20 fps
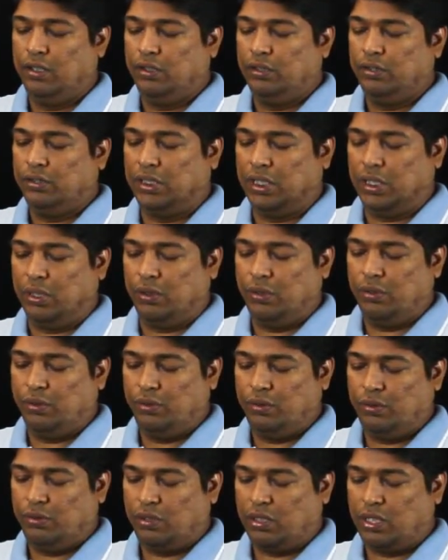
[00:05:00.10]

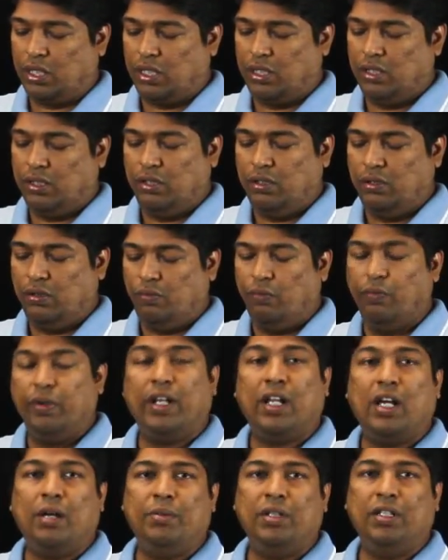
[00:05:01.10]
So when
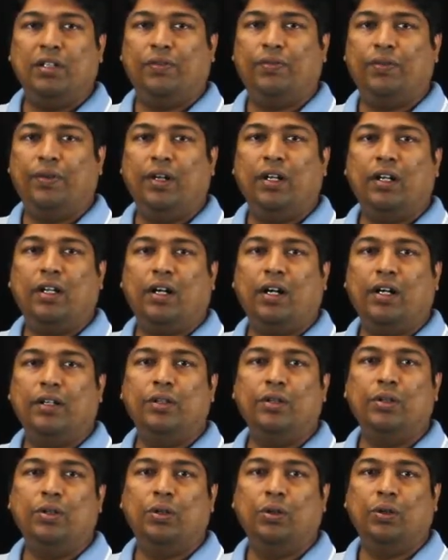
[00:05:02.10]
I'm in a field, I
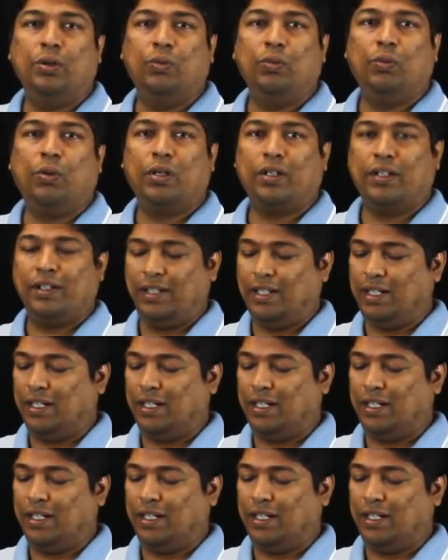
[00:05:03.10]
don't know what